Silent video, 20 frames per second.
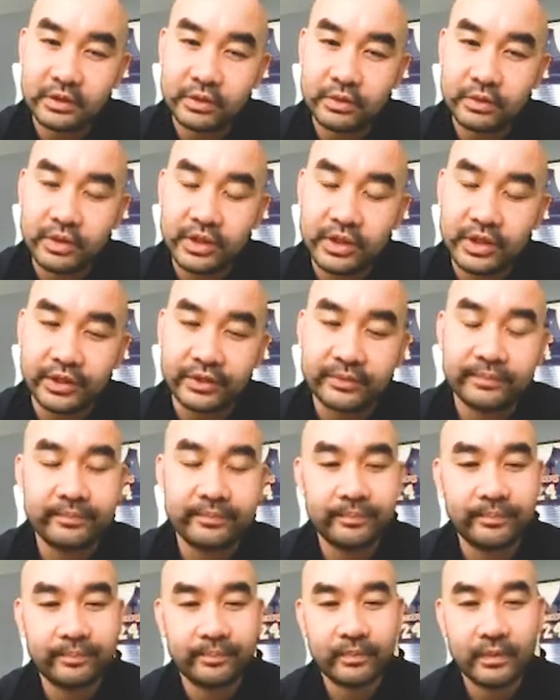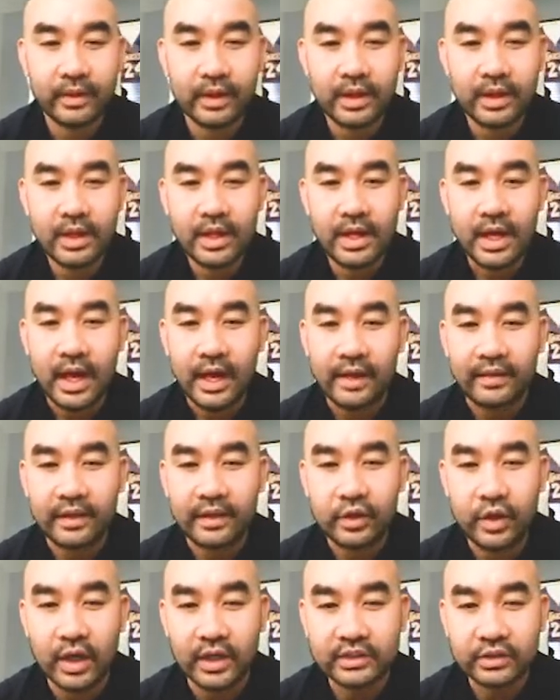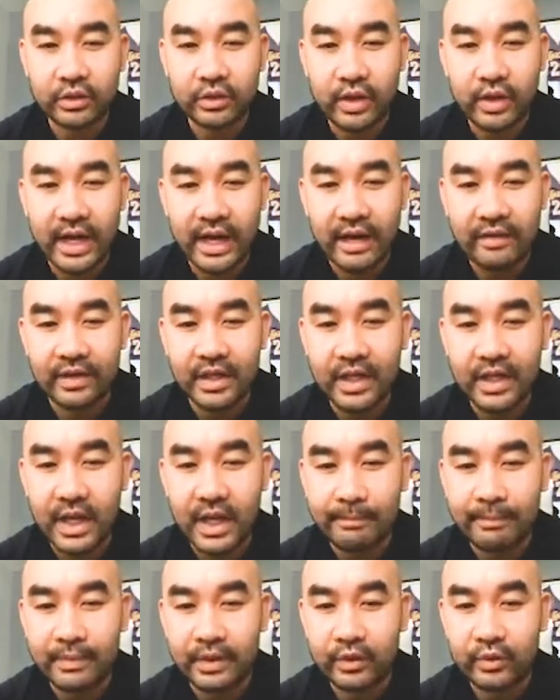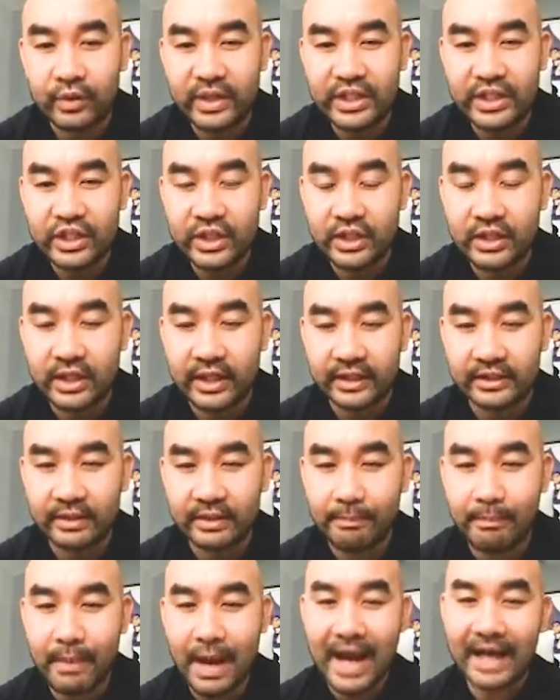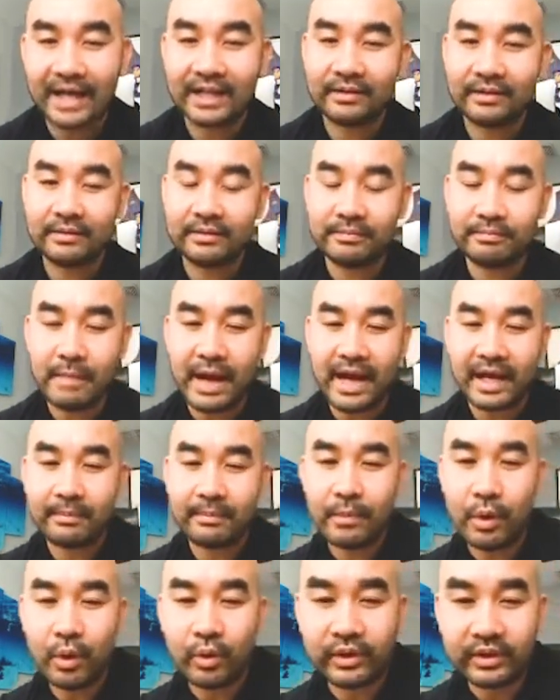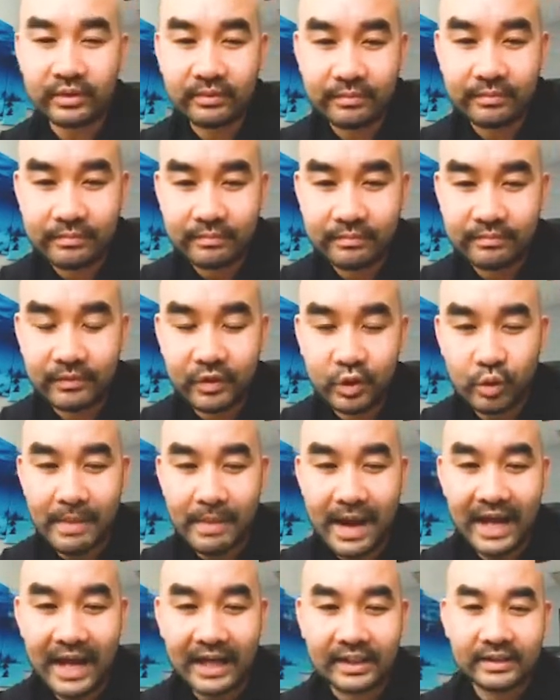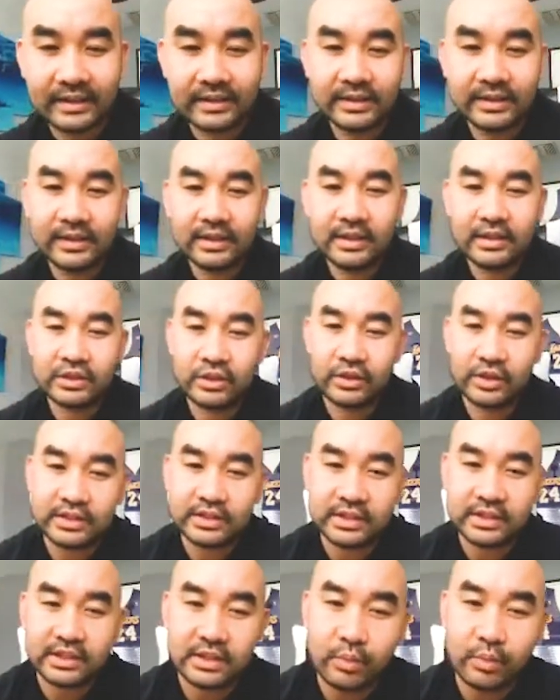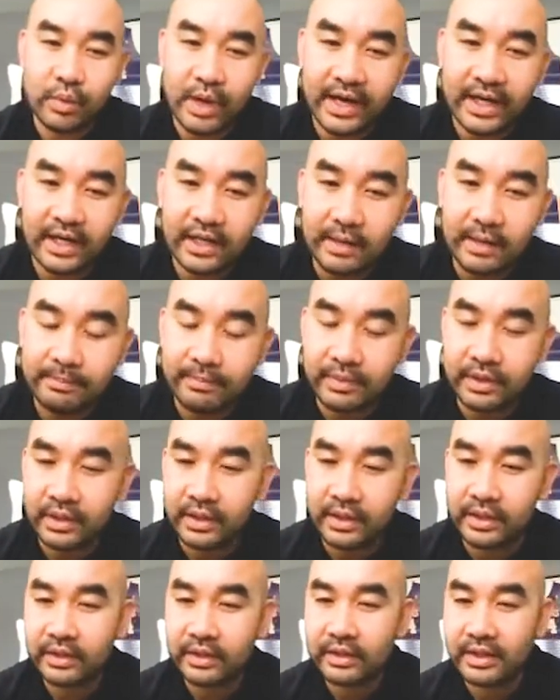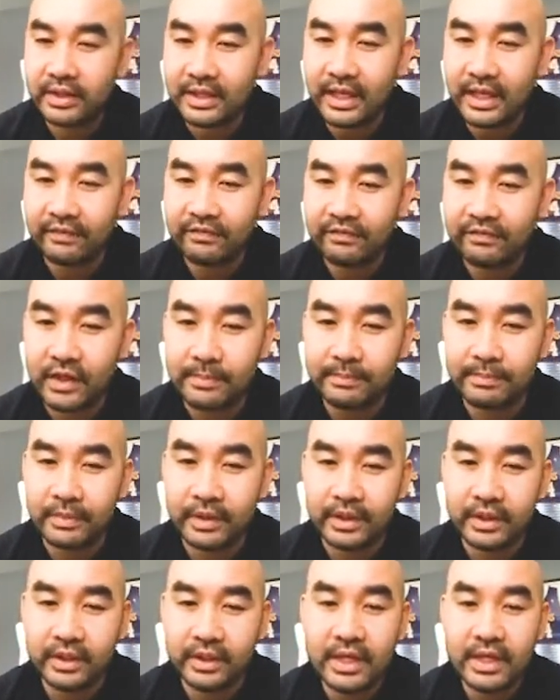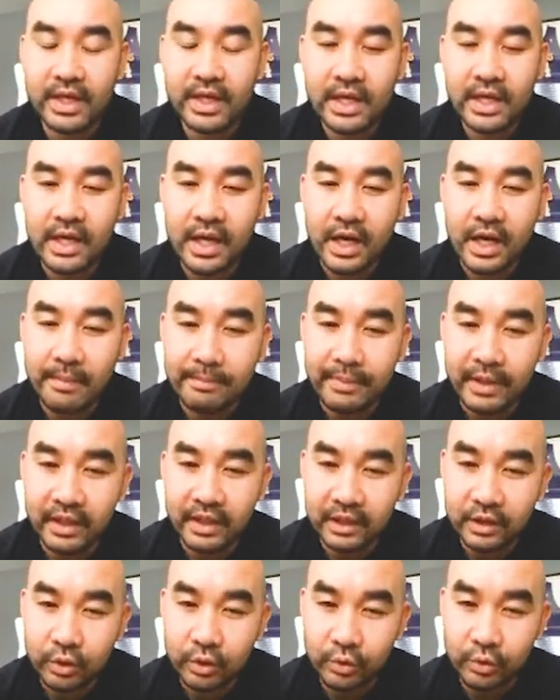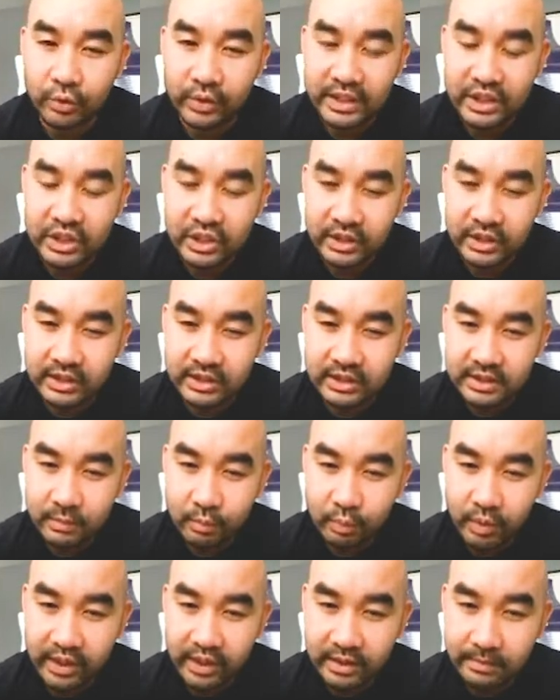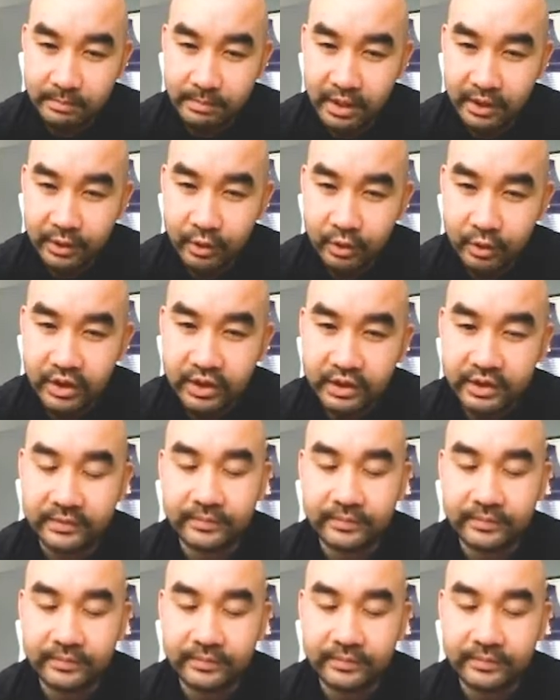here. And then you also have lumbar region, like the backbone, your back. So this is right lumbar, left lumbar. Umbilical region is somewhere in the middle here.